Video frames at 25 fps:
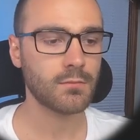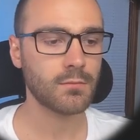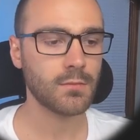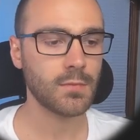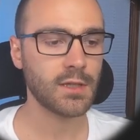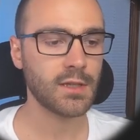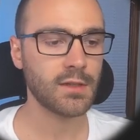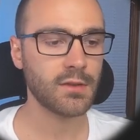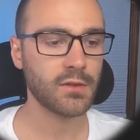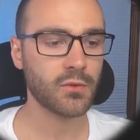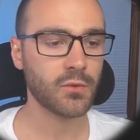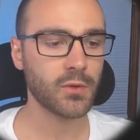
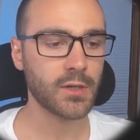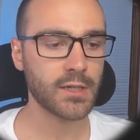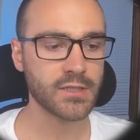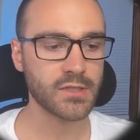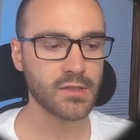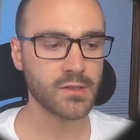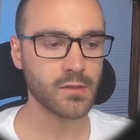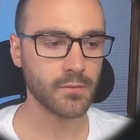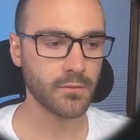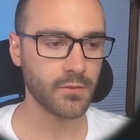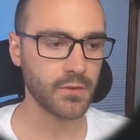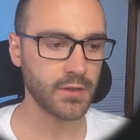And the
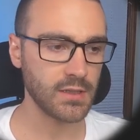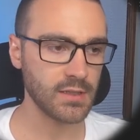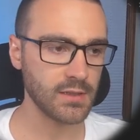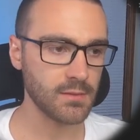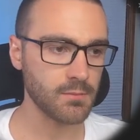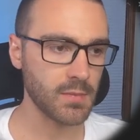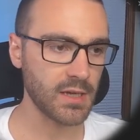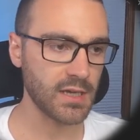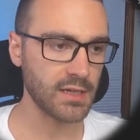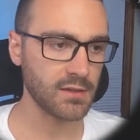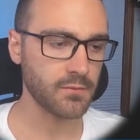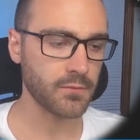rest of the
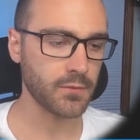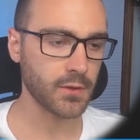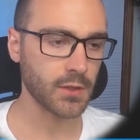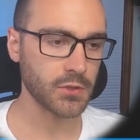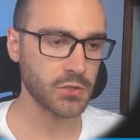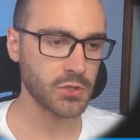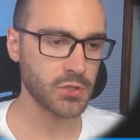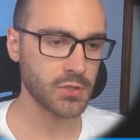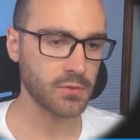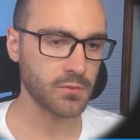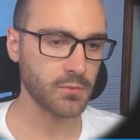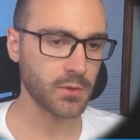main
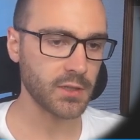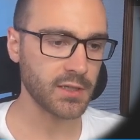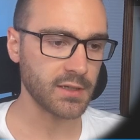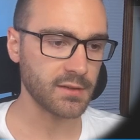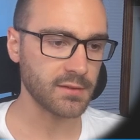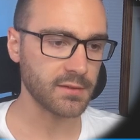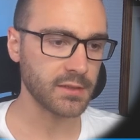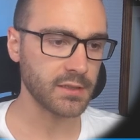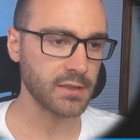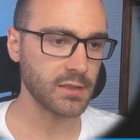function we can